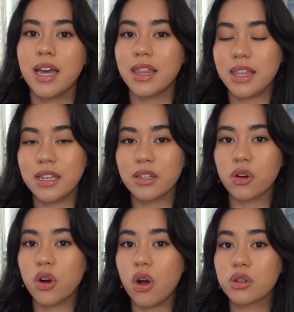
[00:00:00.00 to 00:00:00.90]
These
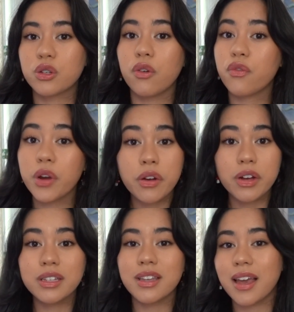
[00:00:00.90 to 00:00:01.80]
are also
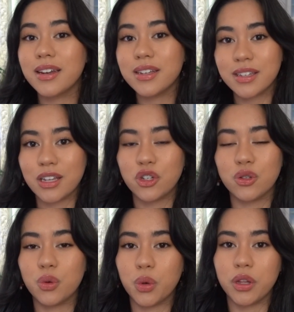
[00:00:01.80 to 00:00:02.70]
fragrance and
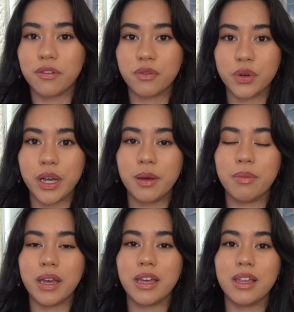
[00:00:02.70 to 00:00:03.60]
essential oil free,
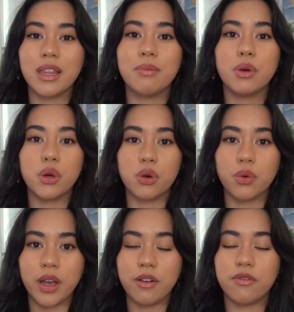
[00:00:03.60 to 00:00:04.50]
making them
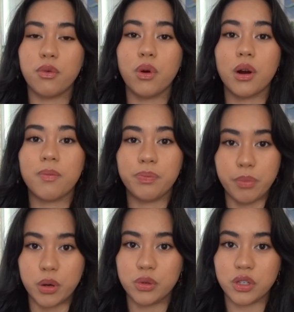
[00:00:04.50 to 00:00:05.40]
great for
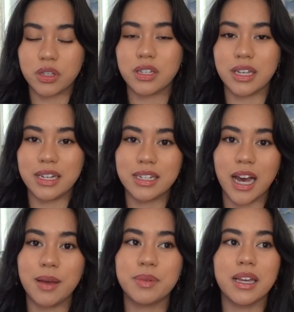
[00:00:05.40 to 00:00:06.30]
most skin
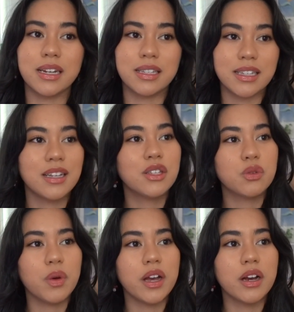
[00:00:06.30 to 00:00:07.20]
types, in a sense
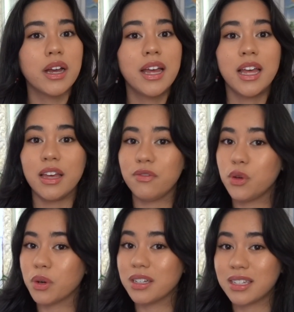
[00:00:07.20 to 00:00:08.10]
where if
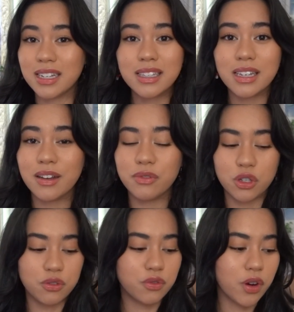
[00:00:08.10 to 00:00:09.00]
you are sensitive
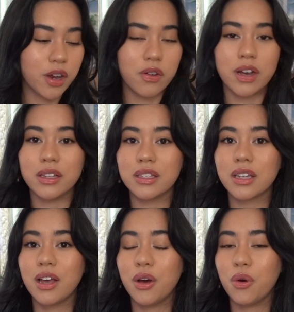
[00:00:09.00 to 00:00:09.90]
to fragrance
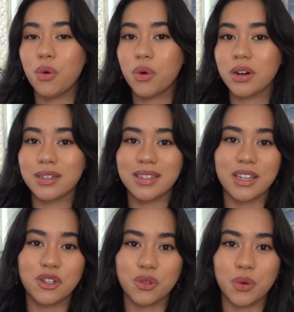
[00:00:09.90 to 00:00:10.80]
or
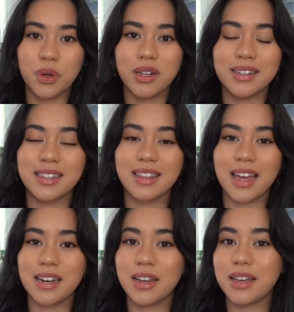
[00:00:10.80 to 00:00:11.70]
essential oils,
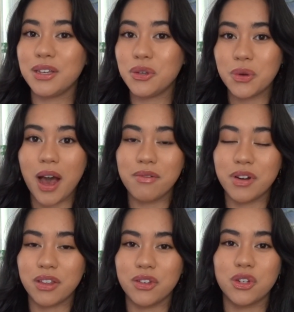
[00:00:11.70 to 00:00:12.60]
then you have
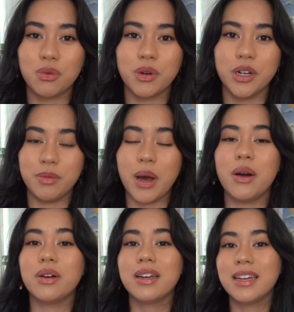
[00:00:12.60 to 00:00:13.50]
nothing to worry
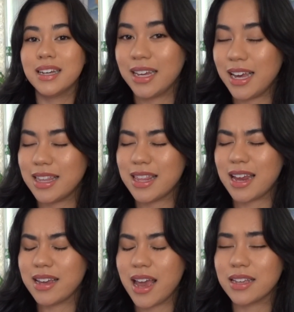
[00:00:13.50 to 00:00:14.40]
about in
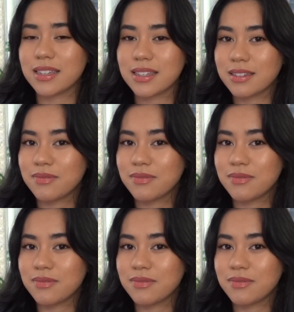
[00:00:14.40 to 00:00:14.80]
that case.